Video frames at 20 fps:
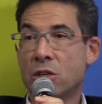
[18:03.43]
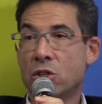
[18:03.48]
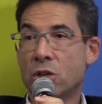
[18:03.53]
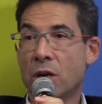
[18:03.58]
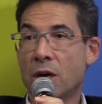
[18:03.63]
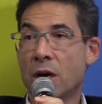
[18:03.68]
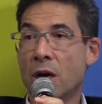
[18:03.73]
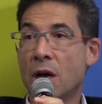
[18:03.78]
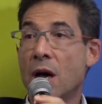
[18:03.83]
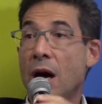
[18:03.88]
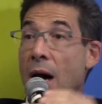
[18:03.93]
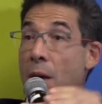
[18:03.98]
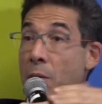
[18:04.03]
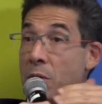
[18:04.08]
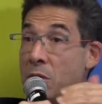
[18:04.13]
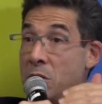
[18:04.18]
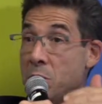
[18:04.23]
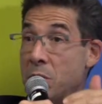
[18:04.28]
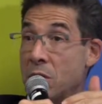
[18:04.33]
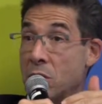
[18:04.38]
etc.,
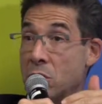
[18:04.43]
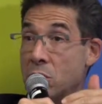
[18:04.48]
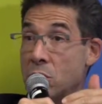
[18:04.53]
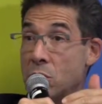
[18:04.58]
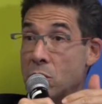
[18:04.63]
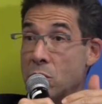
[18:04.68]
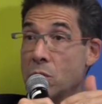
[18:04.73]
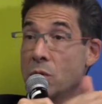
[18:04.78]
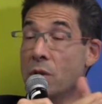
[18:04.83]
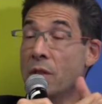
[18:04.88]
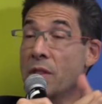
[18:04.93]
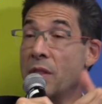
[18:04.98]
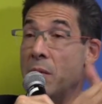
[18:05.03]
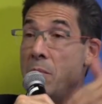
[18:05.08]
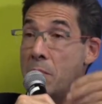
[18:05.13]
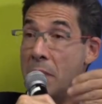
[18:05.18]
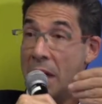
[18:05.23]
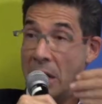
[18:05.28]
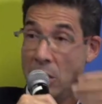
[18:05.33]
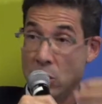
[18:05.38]
I would speak to
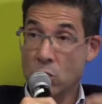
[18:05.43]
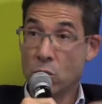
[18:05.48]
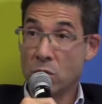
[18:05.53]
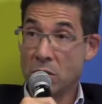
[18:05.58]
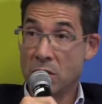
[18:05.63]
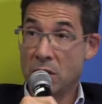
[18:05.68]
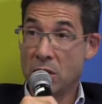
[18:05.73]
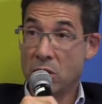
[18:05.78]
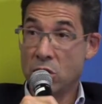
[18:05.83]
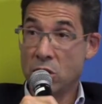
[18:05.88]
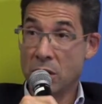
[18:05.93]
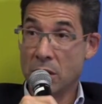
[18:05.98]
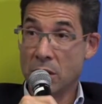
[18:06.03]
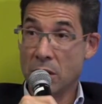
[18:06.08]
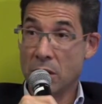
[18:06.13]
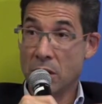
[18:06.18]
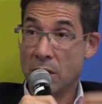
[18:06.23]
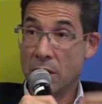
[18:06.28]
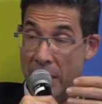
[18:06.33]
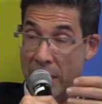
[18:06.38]
the mentor teacher.